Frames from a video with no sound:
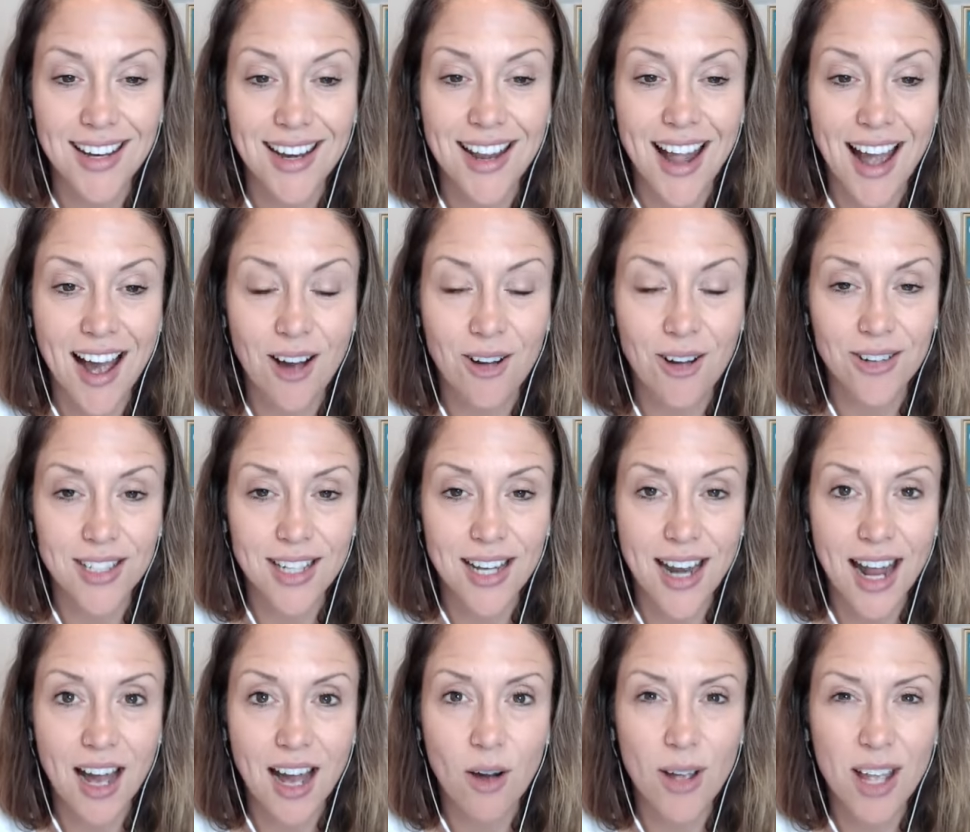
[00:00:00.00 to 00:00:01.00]
eating out
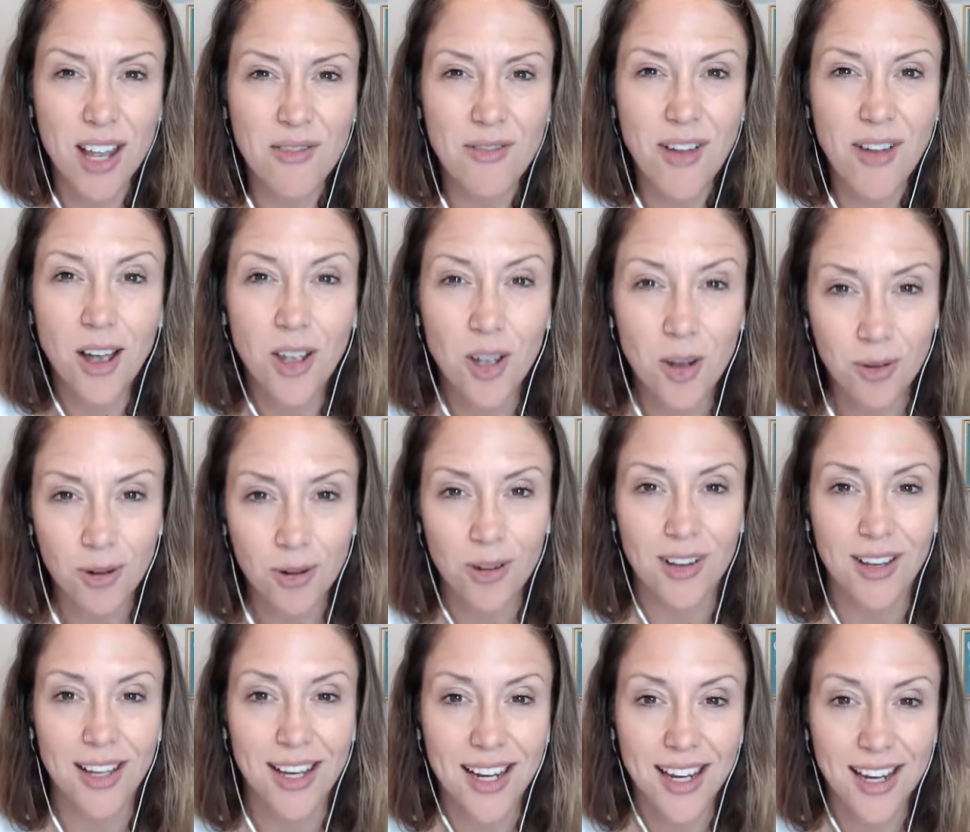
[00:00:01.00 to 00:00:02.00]
and how
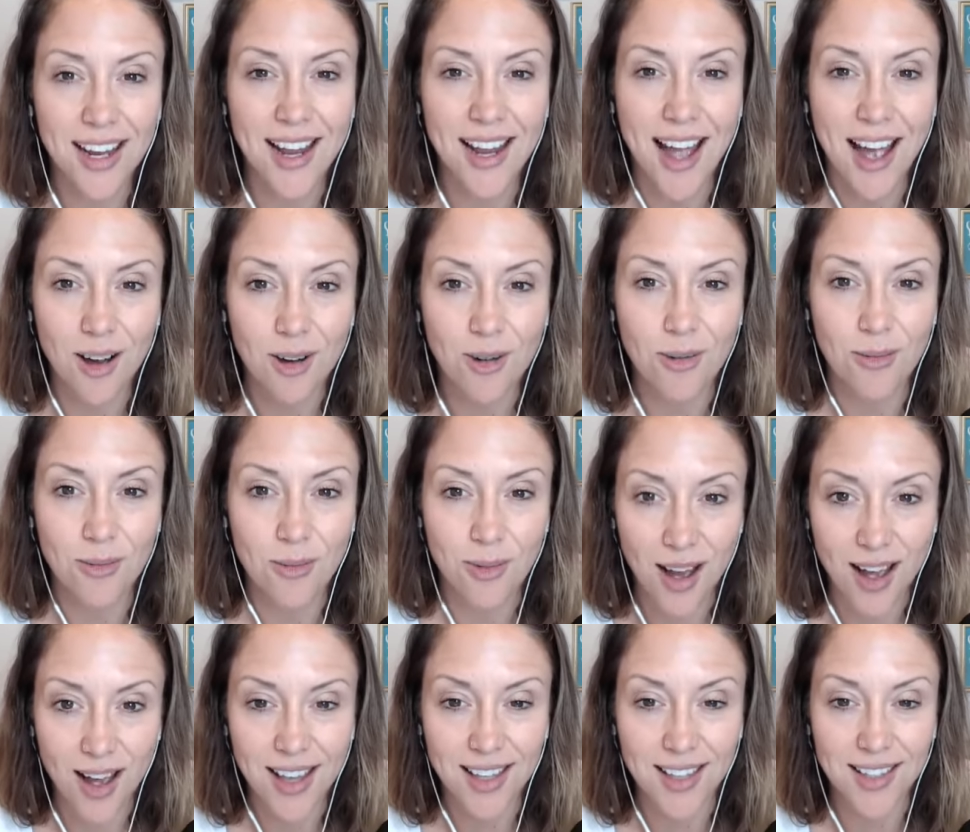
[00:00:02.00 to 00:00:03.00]
invaluable eating out
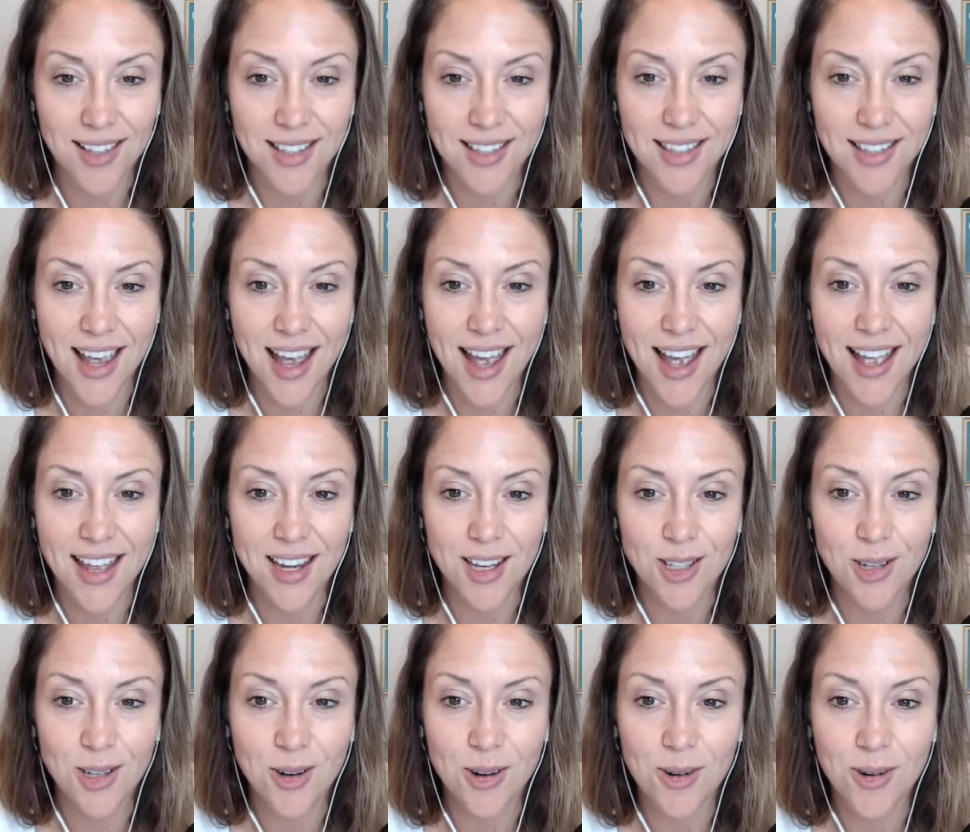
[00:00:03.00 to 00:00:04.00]
was
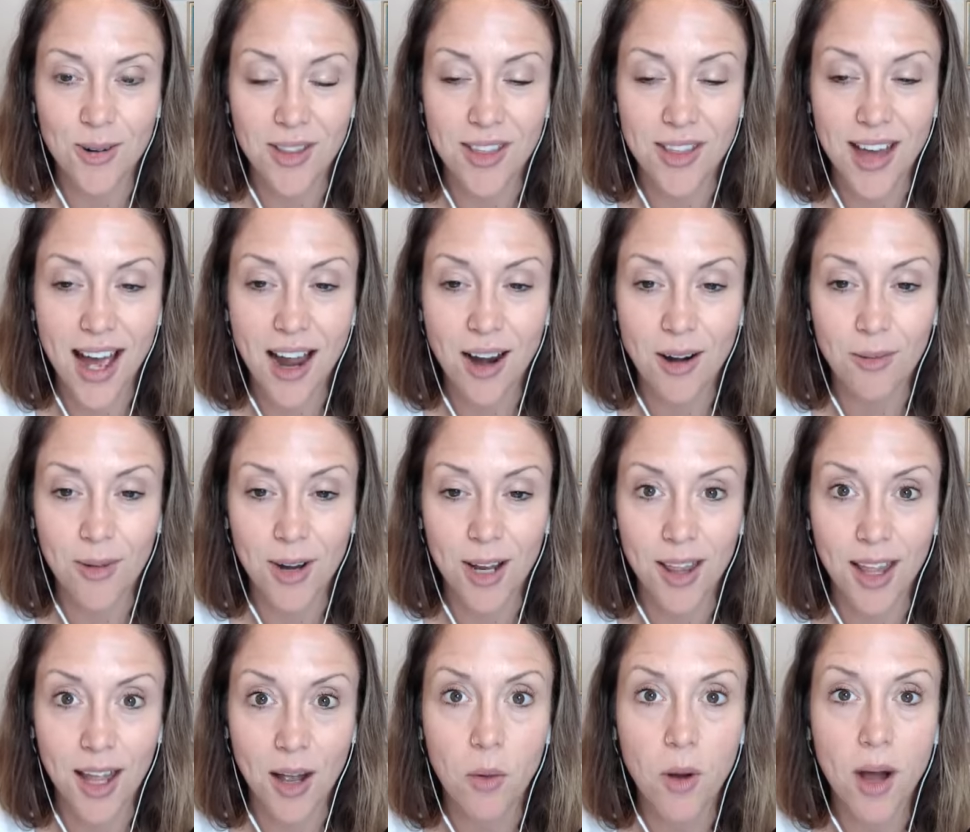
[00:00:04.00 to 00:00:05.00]
and so that
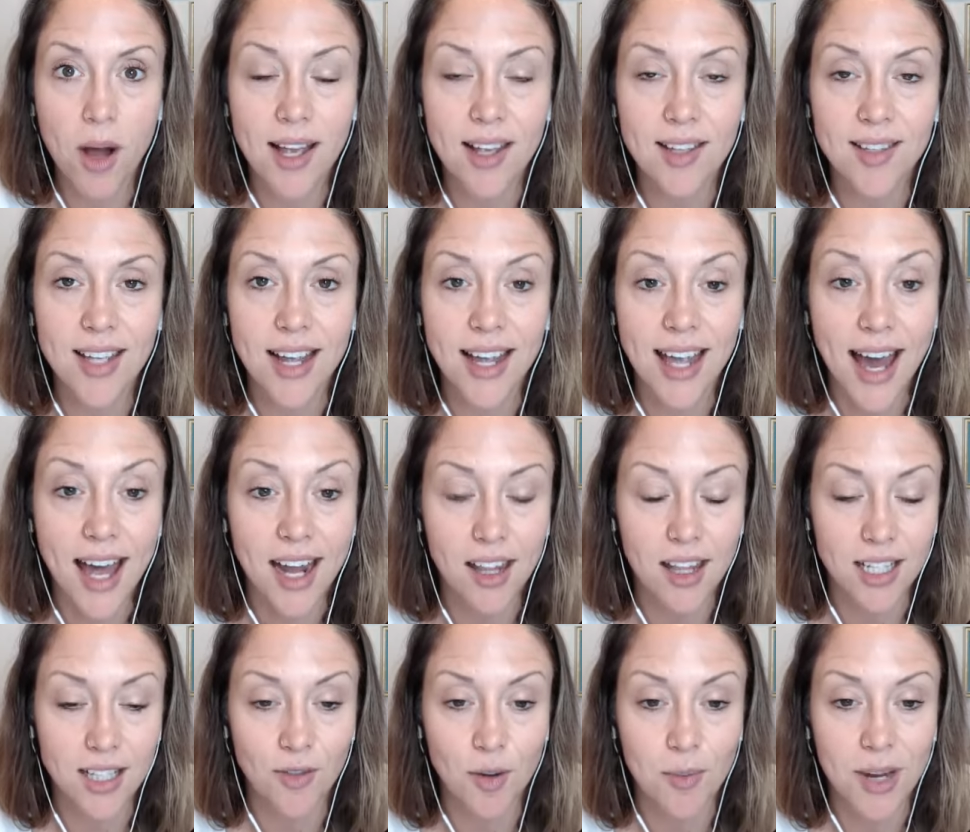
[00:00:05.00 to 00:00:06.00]
really was a
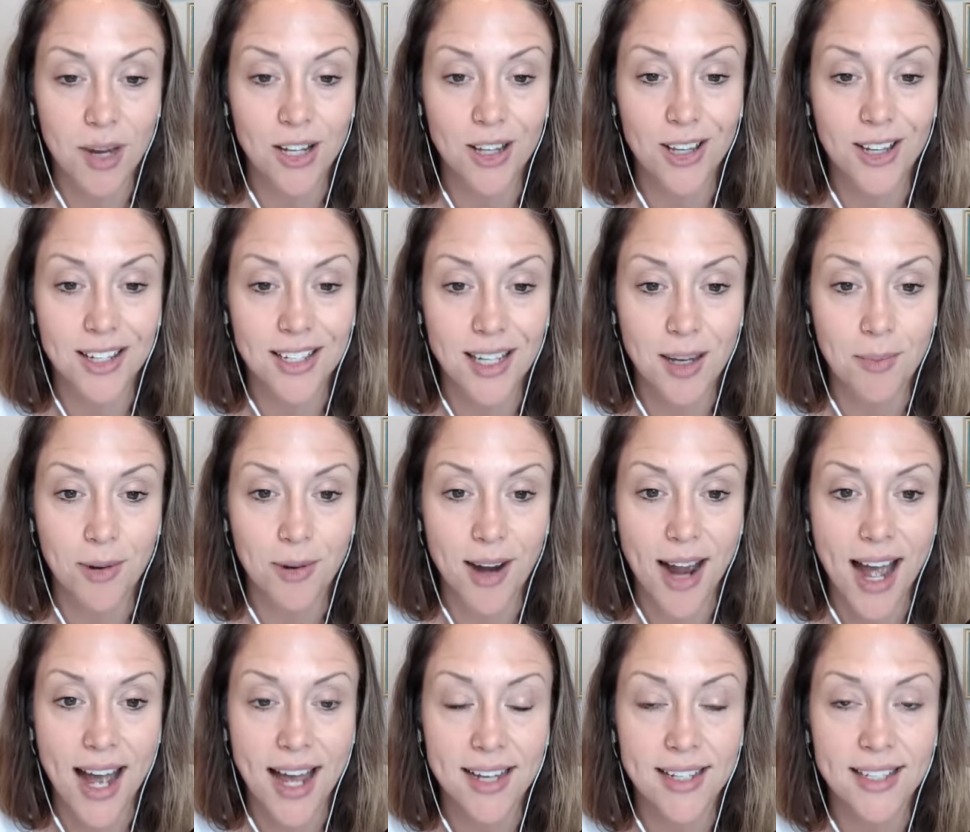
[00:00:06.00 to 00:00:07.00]
catalyst for me to look
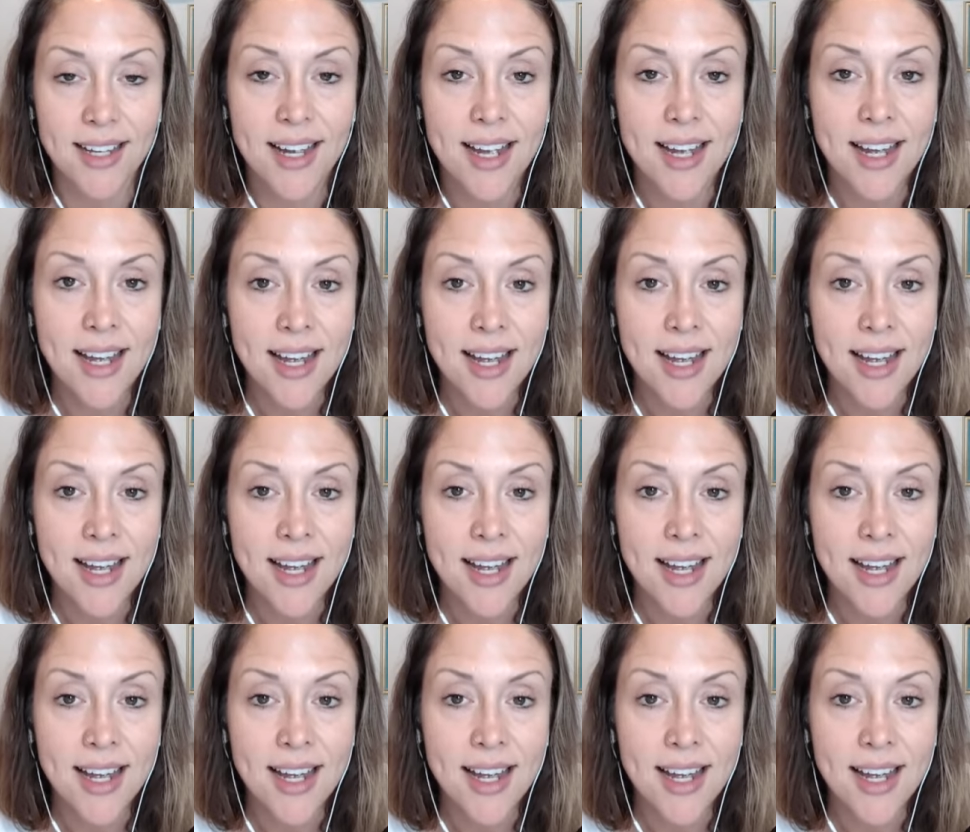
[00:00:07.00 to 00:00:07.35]
deeper at